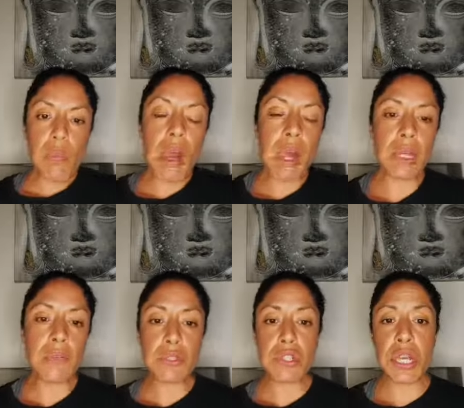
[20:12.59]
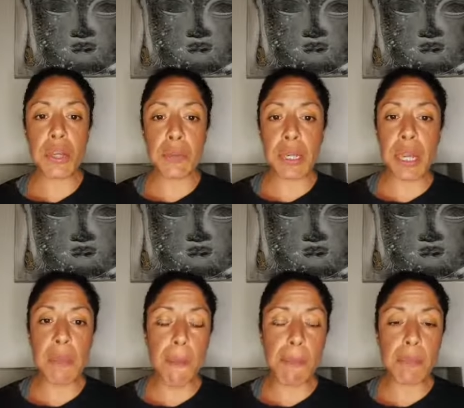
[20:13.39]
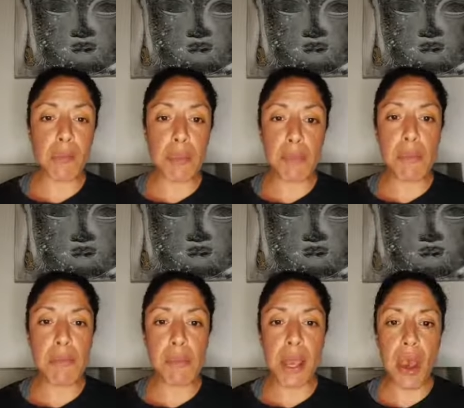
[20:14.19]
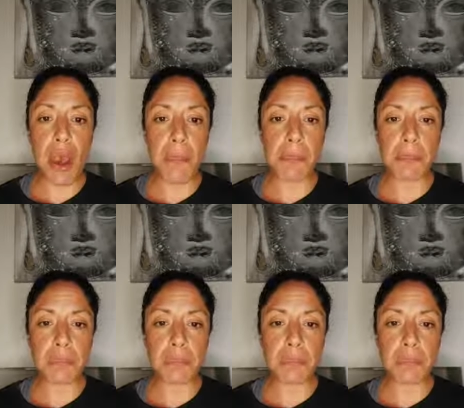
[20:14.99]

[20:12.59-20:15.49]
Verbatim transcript: I love you genuinely from the bottom of my heart.